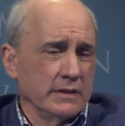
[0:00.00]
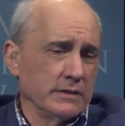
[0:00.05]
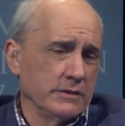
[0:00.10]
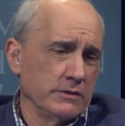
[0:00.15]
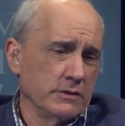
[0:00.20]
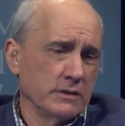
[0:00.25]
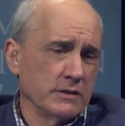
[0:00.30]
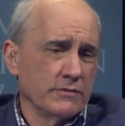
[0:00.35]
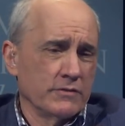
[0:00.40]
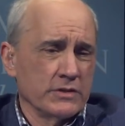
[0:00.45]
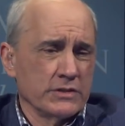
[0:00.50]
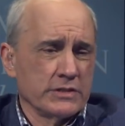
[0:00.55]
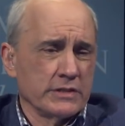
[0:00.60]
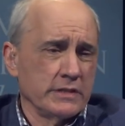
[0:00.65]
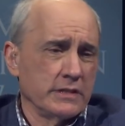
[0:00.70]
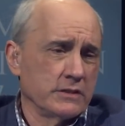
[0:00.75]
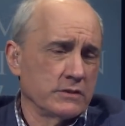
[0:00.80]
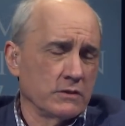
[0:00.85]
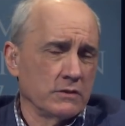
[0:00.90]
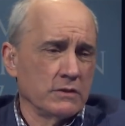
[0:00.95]

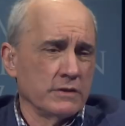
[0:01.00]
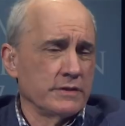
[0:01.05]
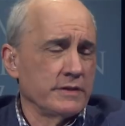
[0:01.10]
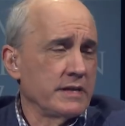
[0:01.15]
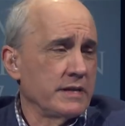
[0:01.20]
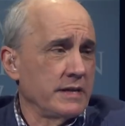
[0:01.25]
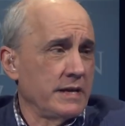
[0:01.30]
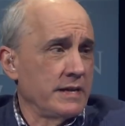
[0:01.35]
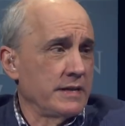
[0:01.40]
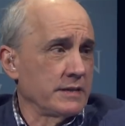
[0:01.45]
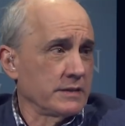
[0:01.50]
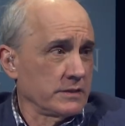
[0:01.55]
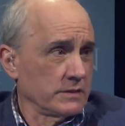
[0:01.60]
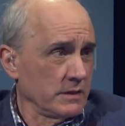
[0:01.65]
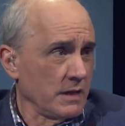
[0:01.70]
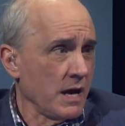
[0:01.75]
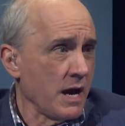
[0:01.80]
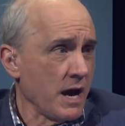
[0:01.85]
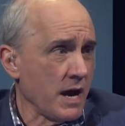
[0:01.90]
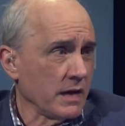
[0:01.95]
university door and it's
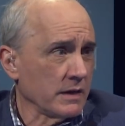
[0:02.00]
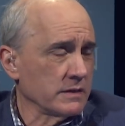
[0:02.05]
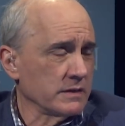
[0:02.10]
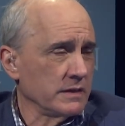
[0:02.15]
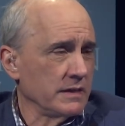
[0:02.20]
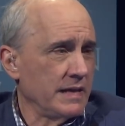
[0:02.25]
locked